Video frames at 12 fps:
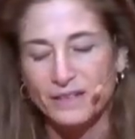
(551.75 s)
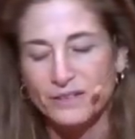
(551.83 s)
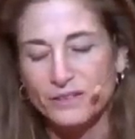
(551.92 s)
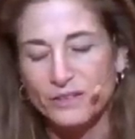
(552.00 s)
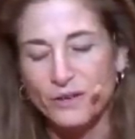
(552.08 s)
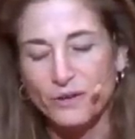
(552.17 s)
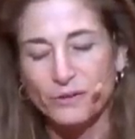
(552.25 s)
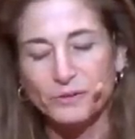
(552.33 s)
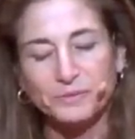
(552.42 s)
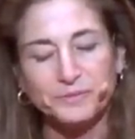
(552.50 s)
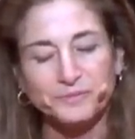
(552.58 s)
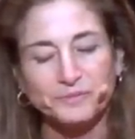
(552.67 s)

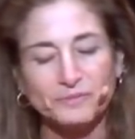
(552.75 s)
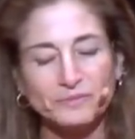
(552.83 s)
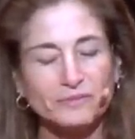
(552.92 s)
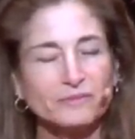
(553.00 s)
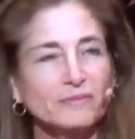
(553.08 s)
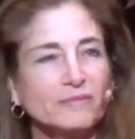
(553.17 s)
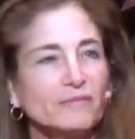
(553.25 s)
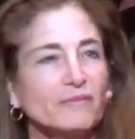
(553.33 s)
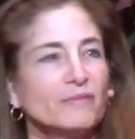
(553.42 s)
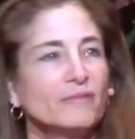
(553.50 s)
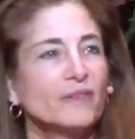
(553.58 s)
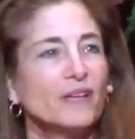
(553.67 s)
So
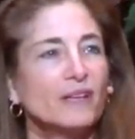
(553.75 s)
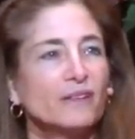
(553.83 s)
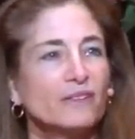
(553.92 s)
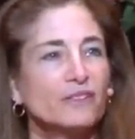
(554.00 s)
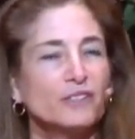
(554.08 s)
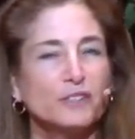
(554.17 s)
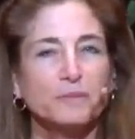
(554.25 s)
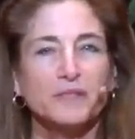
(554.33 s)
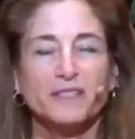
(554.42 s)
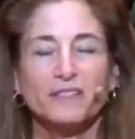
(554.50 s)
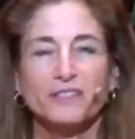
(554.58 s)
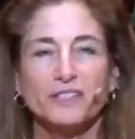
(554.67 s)
there's this
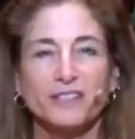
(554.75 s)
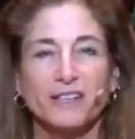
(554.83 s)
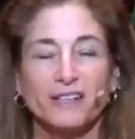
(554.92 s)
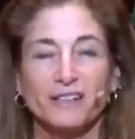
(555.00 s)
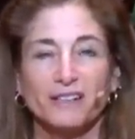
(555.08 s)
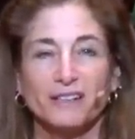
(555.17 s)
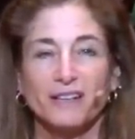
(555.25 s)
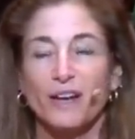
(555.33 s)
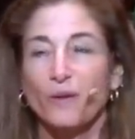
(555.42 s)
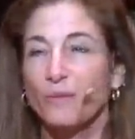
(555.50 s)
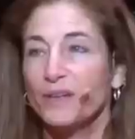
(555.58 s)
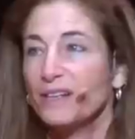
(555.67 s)
misunderstanding,
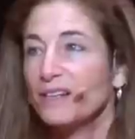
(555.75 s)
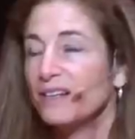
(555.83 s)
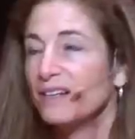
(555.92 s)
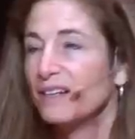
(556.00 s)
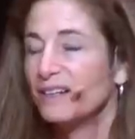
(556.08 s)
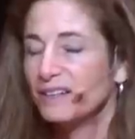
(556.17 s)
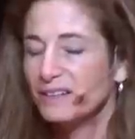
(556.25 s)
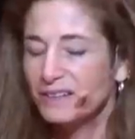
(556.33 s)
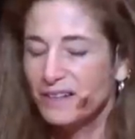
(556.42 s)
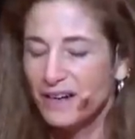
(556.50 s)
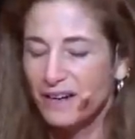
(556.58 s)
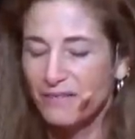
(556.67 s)
and we
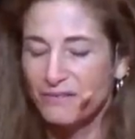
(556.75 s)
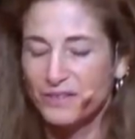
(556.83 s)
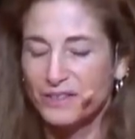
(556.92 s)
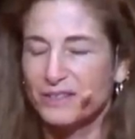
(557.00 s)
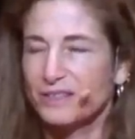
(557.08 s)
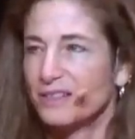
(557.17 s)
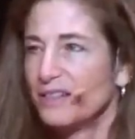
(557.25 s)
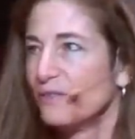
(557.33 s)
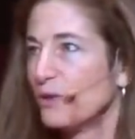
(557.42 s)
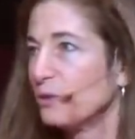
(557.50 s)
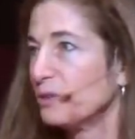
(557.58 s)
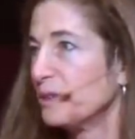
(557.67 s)
have this
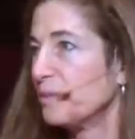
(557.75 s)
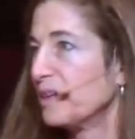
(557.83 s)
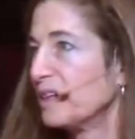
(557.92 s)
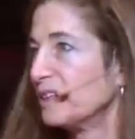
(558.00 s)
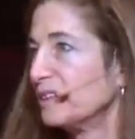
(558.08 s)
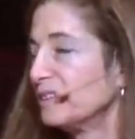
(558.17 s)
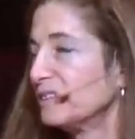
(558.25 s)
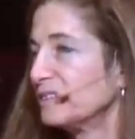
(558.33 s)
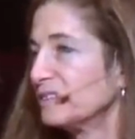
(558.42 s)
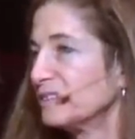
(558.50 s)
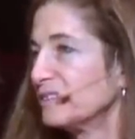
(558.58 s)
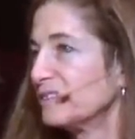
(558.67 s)
if only mind.
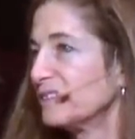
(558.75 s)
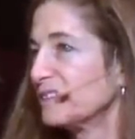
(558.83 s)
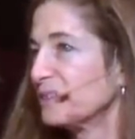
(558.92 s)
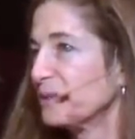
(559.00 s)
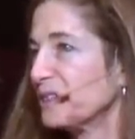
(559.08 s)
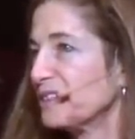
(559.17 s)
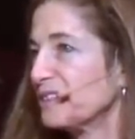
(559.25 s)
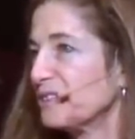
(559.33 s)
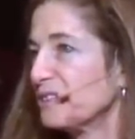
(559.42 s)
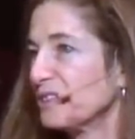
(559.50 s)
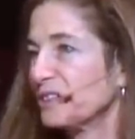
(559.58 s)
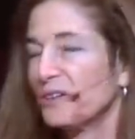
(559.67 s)
That's what it's
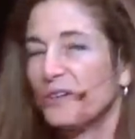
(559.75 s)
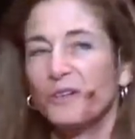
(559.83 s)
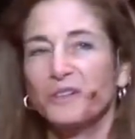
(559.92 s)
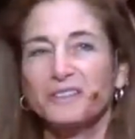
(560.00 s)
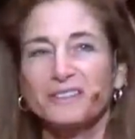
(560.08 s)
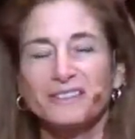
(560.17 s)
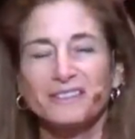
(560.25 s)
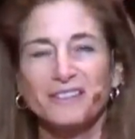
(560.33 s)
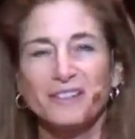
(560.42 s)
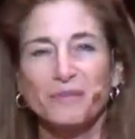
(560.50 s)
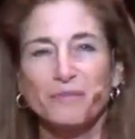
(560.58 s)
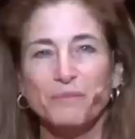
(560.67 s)
usually called in
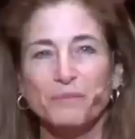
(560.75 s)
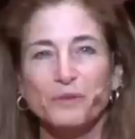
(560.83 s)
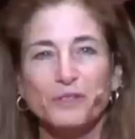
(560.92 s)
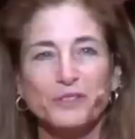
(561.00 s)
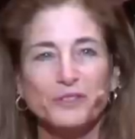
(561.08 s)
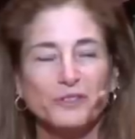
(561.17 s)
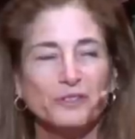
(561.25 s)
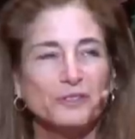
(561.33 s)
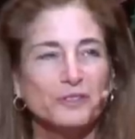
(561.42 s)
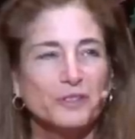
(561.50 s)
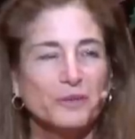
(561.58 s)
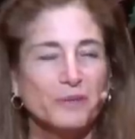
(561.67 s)
um, Buddhist
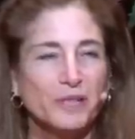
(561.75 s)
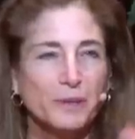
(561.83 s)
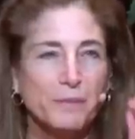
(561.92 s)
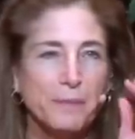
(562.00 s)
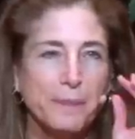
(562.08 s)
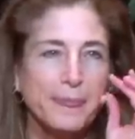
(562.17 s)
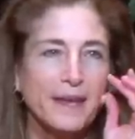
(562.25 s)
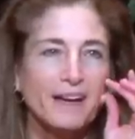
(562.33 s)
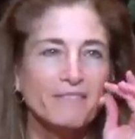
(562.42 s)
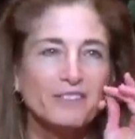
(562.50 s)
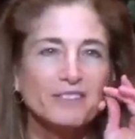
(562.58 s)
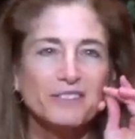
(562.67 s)
circles, that we
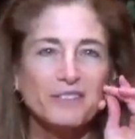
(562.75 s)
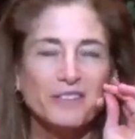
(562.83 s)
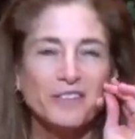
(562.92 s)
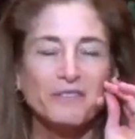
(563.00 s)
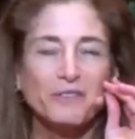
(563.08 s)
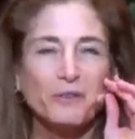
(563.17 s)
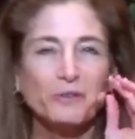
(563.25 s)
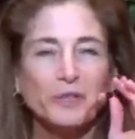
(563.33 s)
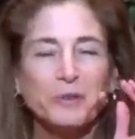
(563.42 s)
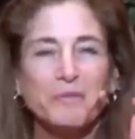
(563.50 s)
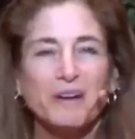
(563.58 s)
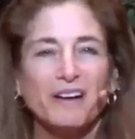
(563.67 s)
have this
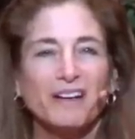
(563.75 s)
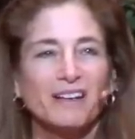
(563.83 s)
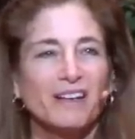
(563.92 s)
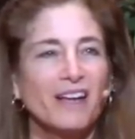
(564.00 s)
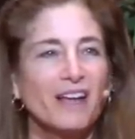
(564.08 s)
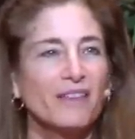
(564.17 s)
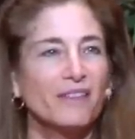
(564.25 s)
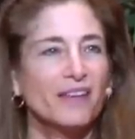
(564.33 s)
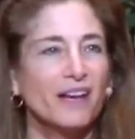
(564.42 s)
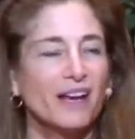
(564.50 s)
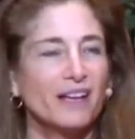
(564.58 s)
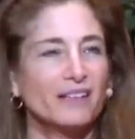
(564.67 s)
if-only mind
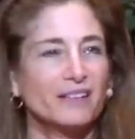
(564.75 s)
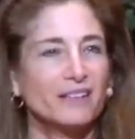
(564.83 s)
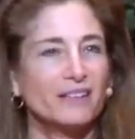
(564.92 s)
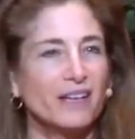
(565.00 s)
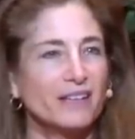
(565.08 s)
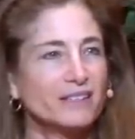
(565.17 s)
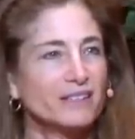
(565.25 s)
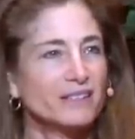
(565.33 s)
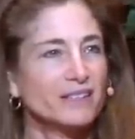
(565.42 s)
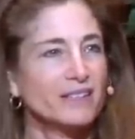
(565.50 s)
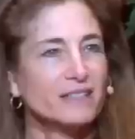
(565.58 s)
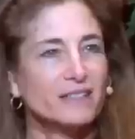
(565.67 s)
that, ha that has a
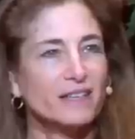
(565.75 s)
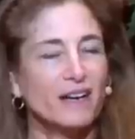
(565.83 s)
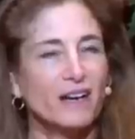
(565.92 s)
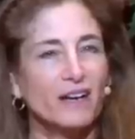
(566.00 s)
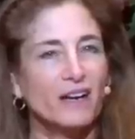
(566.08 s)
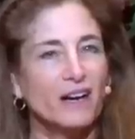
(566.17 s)
sense that